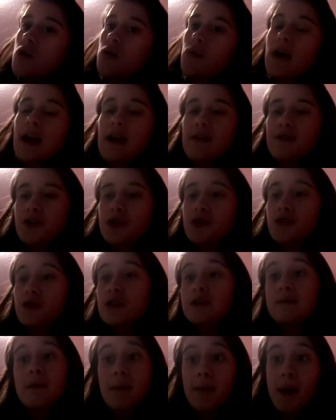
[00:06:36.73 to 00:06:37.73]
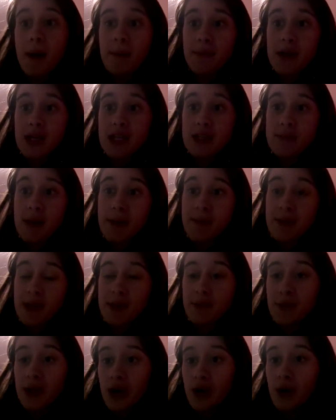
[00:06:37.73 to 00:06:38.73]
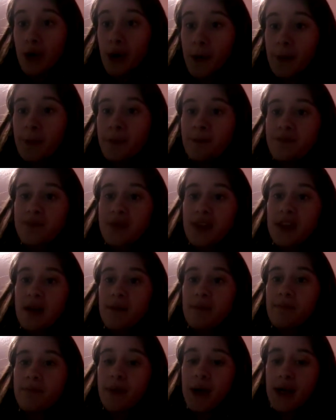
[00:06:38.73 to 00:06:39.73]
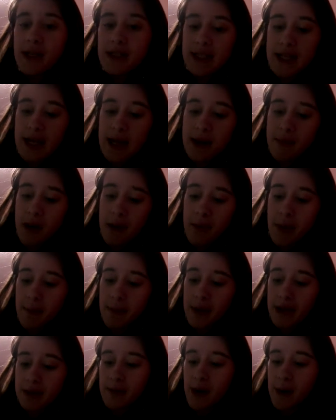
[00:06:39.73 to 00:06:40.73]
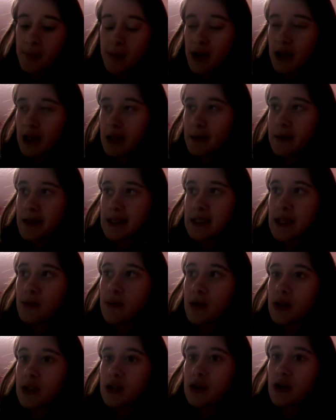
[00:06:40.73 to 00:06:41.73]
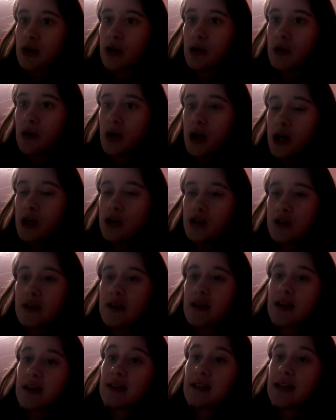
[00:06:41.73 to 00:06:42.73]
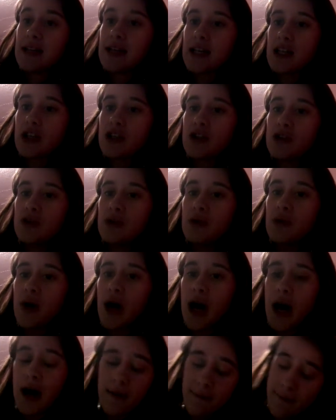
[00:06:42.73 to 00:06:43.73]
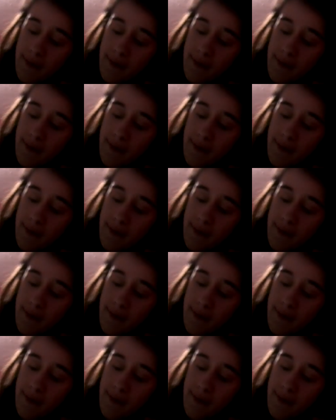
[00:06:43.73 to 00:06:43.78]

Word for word: wait after school until my mom picks me up, and then we go home. But today my mom picked me up early because I want to go to the clinic to uh,